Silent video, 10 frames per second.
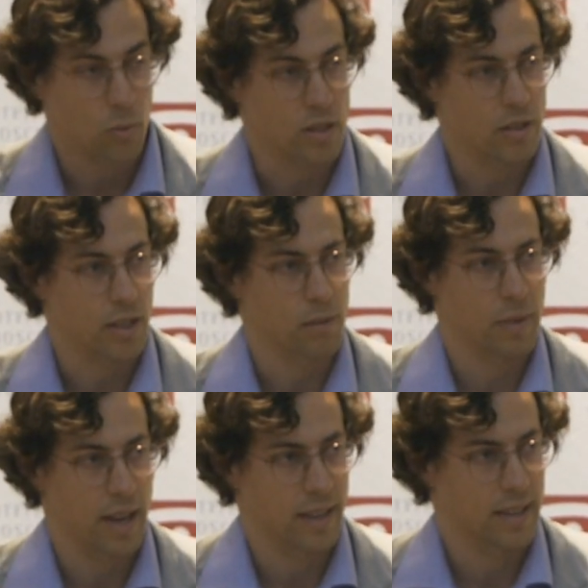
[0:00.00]
was not as
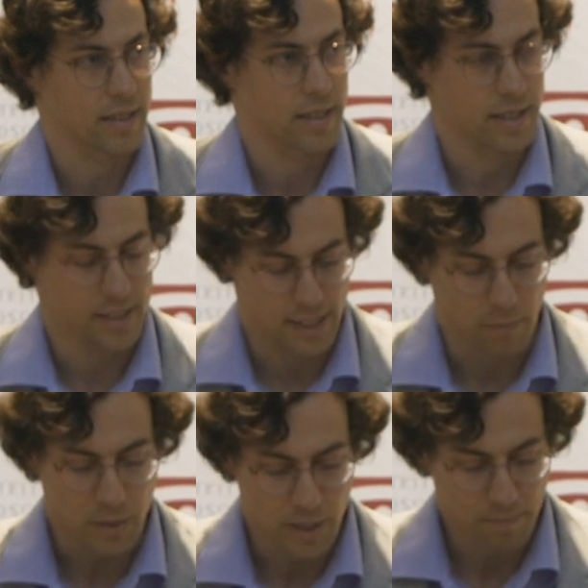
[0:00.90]
bad as they
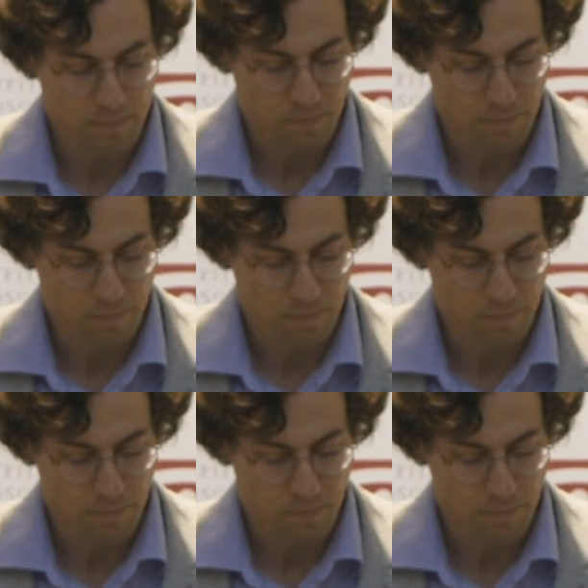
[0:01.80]
seemed.